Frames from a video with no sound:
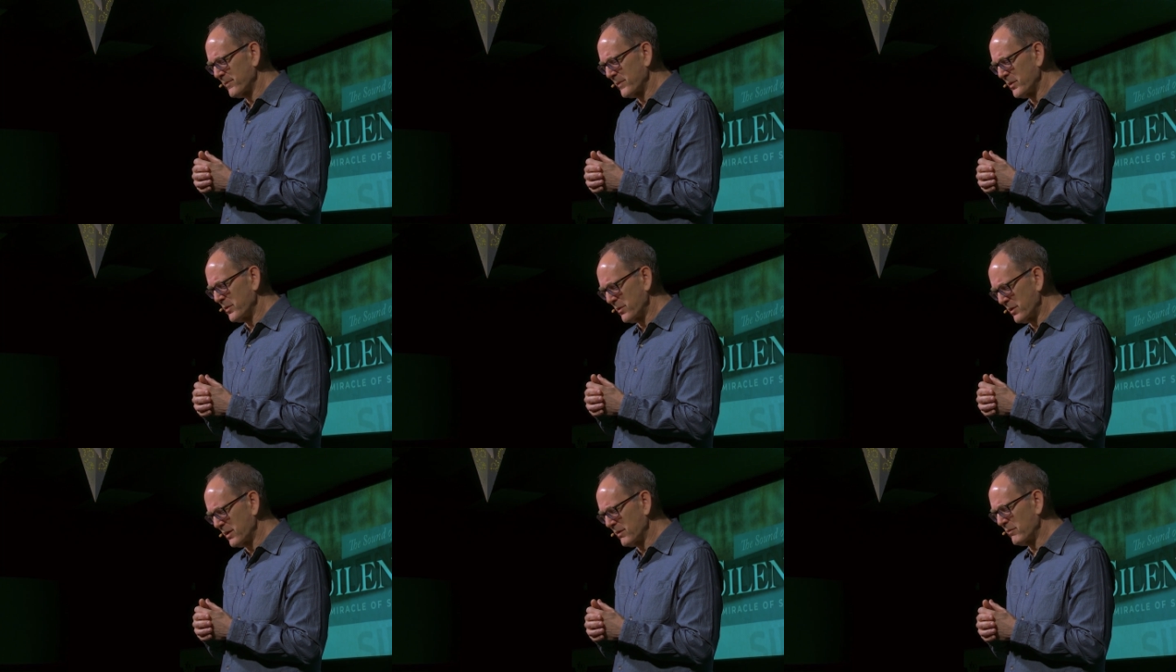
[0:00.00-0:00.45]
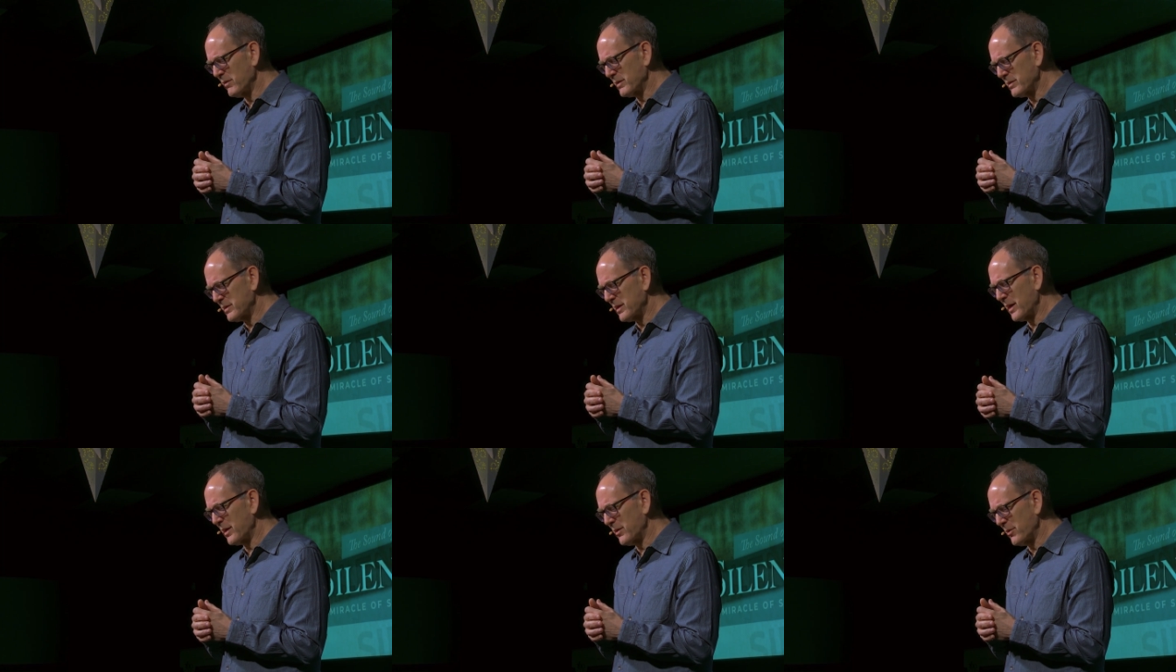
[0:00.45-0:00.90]
You give
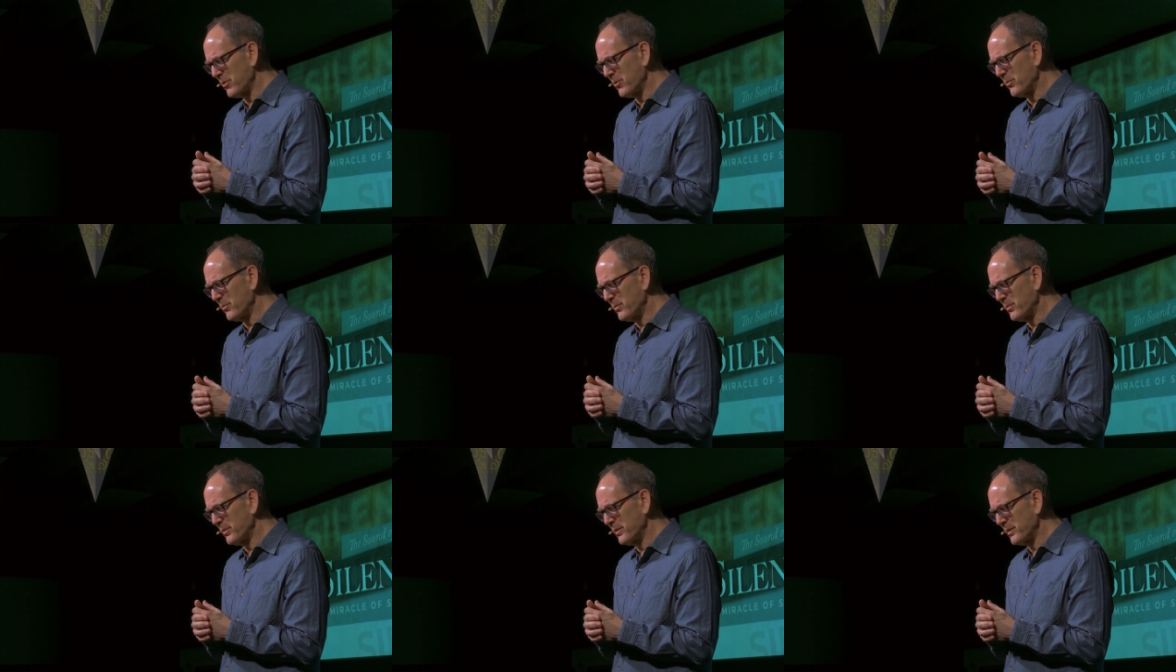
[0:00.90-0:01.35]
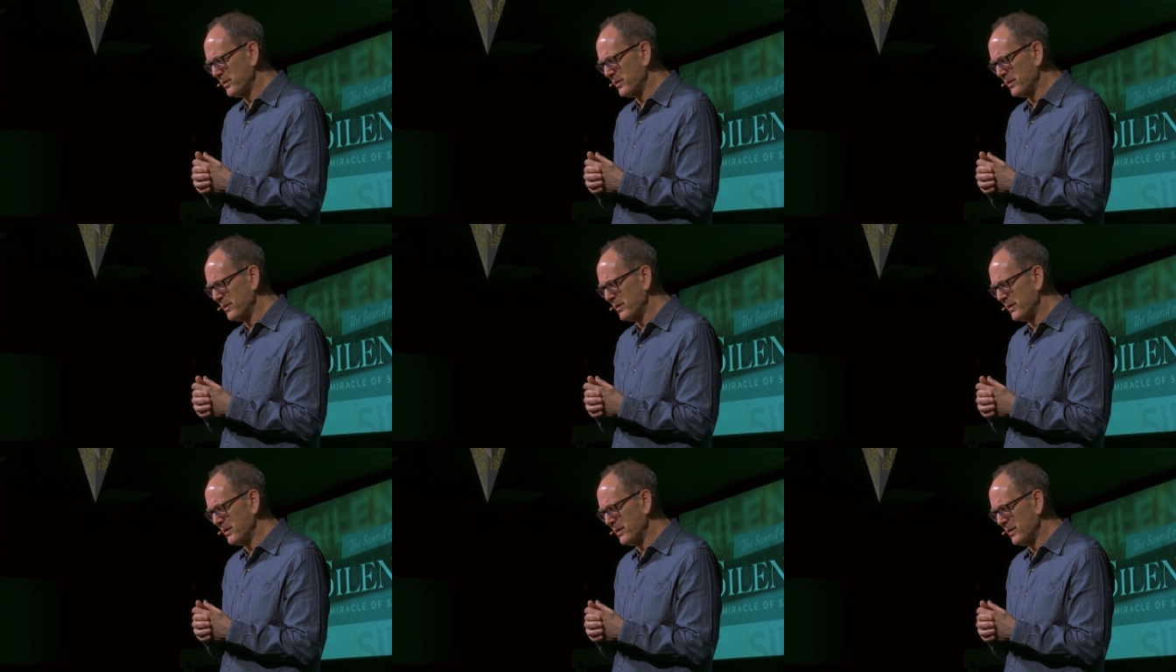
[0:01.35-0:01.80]
us that hope.
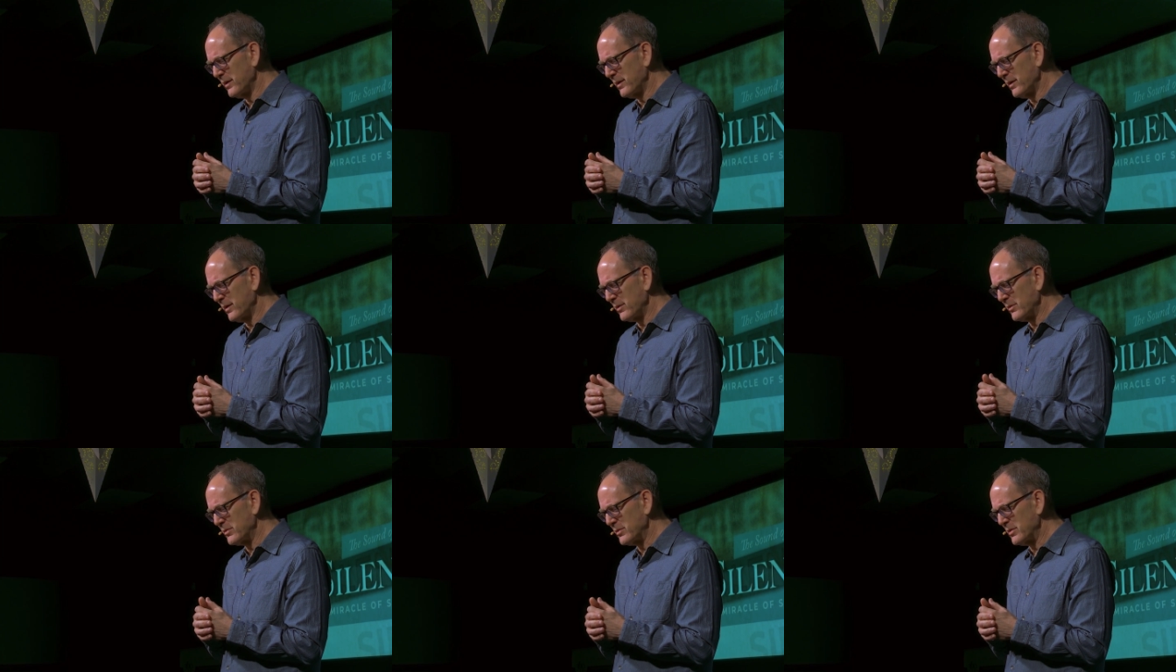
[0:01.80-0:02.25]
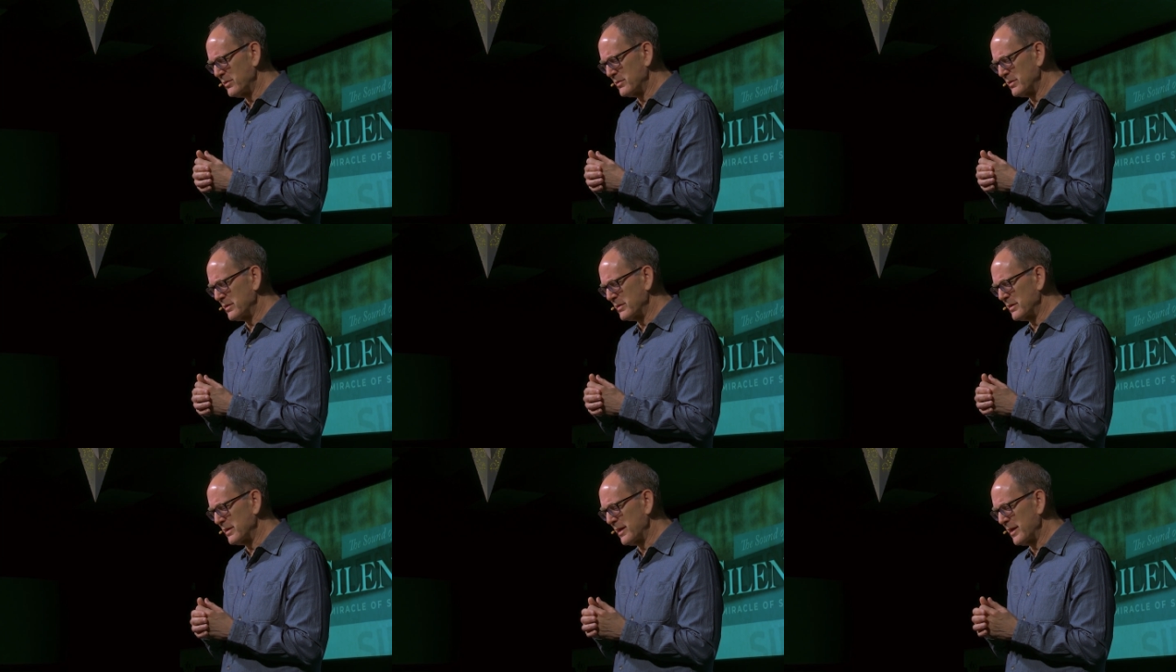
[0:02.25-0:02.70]
In
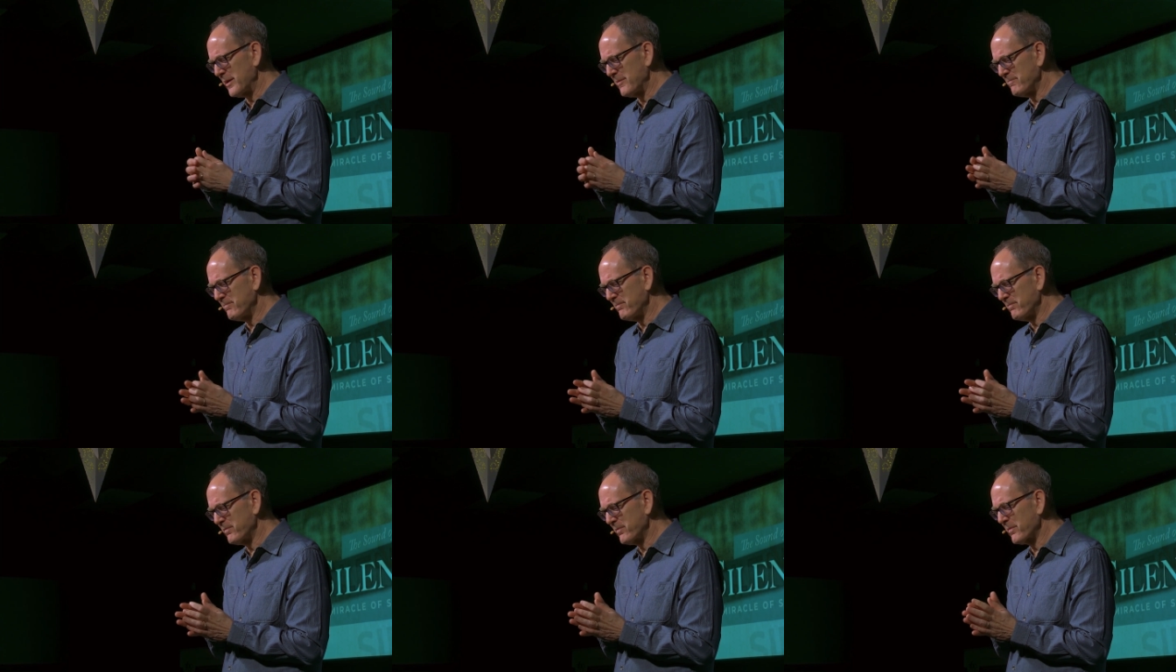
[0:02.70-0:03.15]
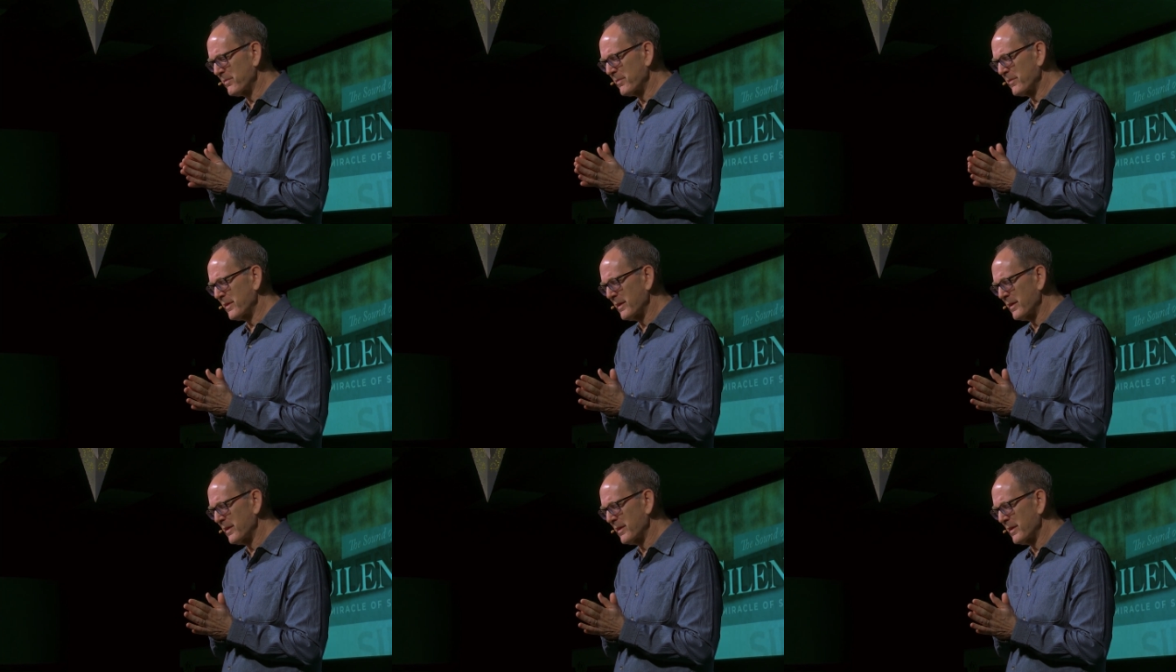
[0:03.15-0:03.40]
Jesus' name,